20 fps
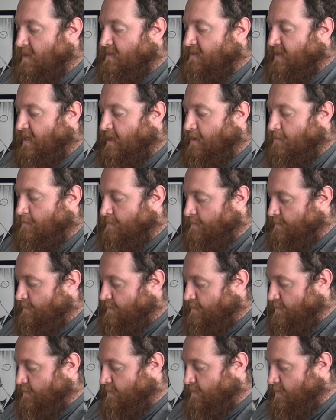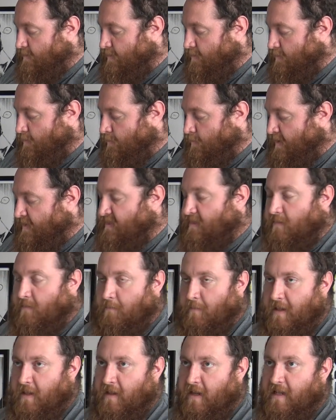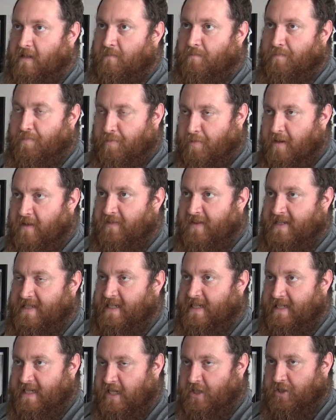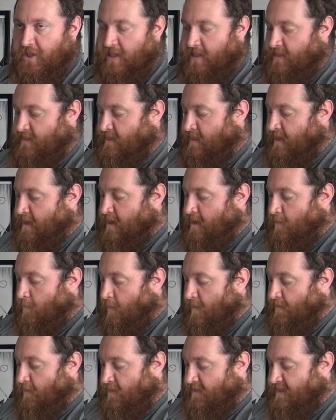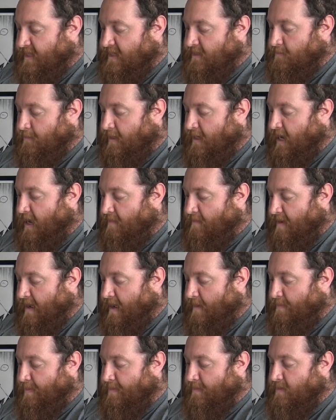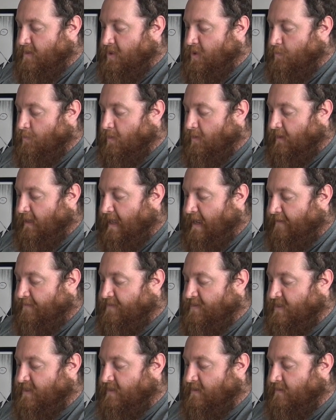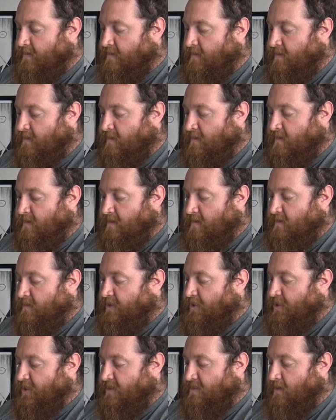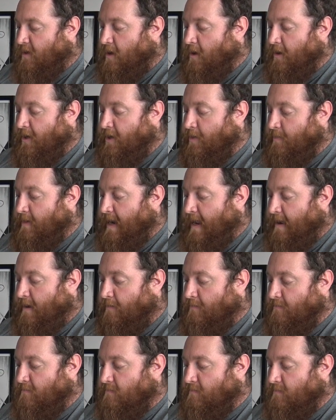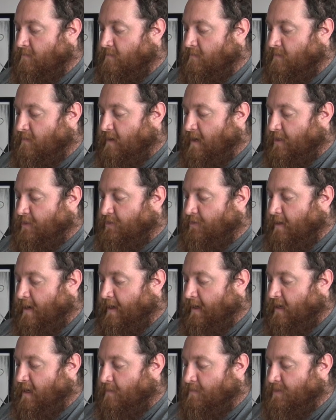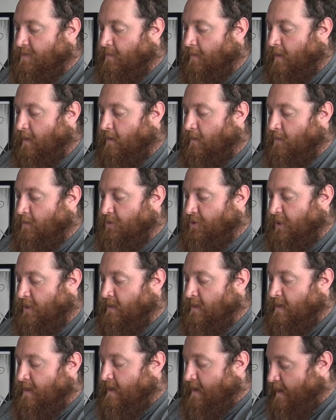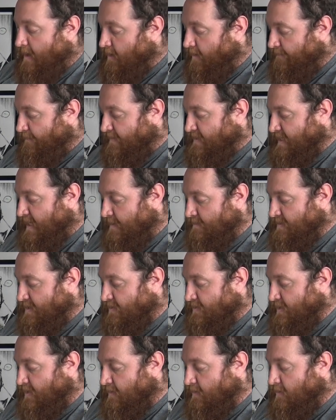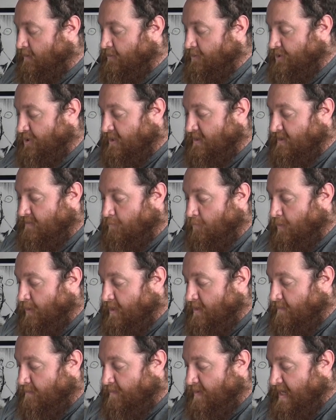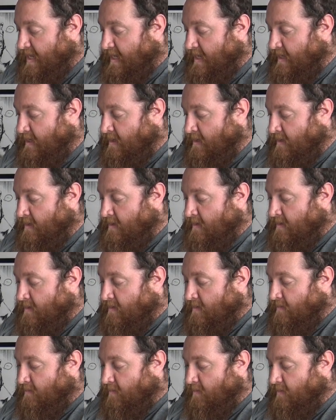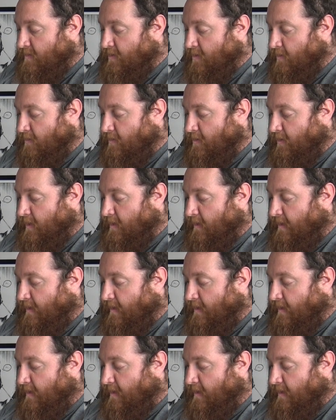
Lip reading: So in previous editions, when those things would come up, you were left to just argue it out and try to come to a conclusion. And oftentimes those conclusions wouldn't be, it